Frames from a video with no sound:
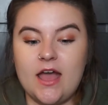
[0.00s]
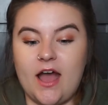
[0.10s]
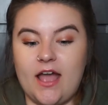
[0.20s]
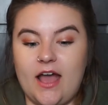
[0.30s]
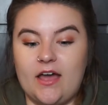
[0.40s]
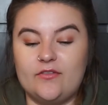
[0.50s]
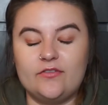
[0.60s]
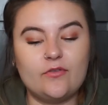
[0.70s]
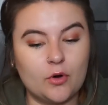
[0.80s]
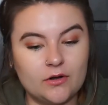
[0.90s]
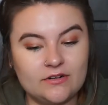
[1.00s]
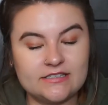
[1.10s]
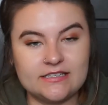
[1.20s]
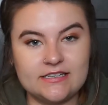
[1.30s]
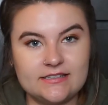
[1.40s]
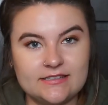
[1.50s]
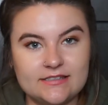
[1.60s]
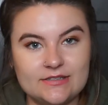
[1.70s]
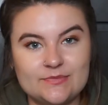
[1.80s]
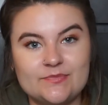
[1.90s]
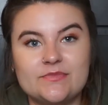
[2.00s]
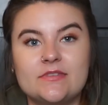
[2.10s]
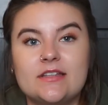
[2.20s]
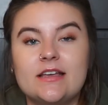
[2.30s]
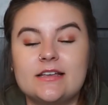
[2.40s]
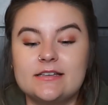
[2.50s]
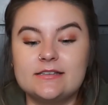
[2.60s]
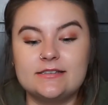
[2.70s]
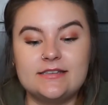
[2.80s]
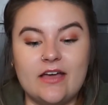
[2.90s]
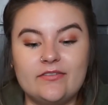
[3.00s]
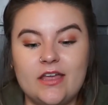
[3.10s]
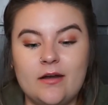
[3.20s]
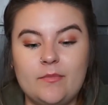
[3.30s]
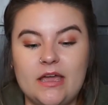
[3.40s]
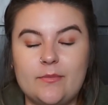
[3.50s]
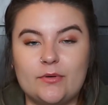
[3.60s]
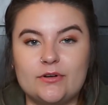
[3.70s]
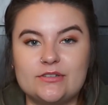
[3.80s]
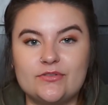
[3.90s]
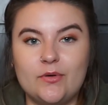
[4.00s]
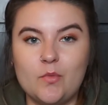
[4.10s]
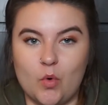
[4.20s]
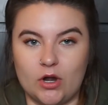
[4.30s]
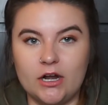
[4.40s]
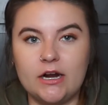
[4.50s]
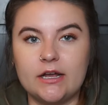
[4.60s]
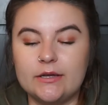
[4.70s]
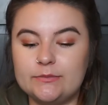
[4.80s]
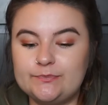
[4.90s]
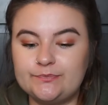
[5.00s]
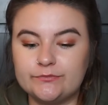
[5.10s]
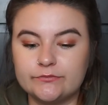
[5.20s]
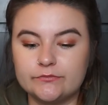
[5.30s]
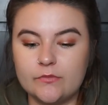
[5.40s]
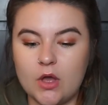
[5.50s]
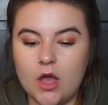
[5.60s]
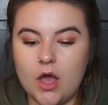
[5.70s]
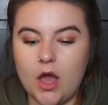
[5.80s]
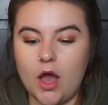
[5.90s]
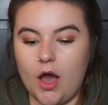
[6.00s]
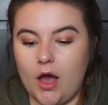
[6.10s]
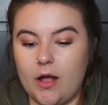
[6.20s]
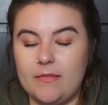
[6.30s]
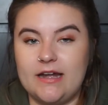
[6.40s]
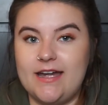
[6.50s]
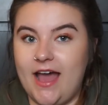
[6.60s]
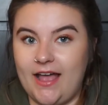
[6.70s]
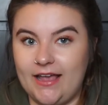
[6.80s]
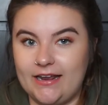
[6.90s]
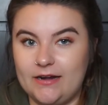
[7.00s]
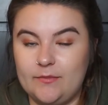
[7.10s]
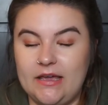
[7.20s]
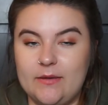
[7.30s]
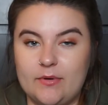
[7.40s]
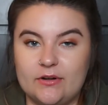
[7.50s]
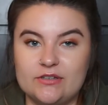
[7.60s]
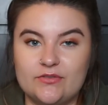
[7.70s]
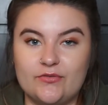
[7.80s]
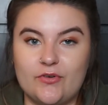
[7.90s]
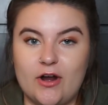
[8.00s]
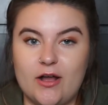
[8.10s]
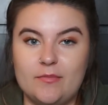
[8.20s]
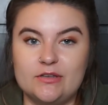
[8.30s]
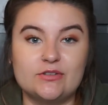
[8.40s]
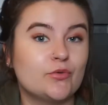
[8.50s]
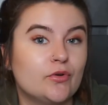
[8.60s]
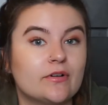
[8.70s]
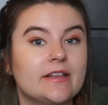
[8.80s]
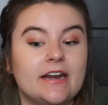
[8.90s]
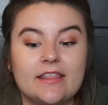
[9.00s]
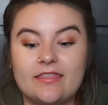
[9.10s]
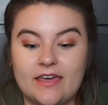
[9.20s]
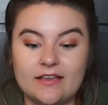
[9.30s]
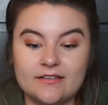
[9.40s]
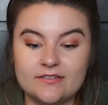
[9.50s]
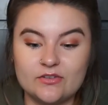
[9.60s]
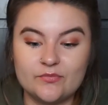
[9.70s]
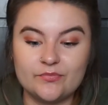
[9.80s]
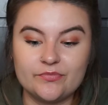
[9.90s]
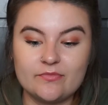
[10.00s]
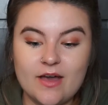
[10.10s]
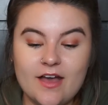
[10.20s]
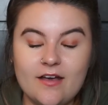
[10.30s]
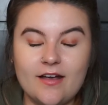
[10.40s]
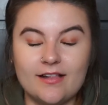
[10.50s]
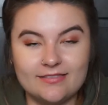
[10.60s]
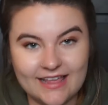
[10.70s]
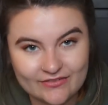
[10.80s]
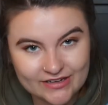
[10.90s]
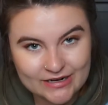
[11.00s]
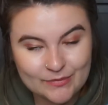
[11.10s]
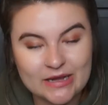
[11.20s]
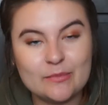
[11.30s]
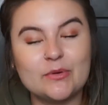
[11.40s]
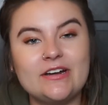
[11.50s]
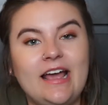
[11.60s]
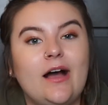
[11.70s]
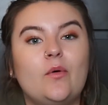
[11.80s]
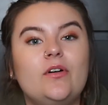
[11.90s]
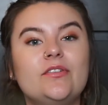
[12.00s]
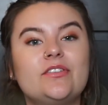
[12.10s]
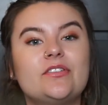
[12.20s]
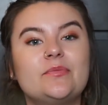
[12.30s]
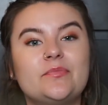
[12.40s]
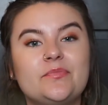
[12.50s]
I had four receipts, seven papers from work, um, nine papers from school related things, 11 paper towels,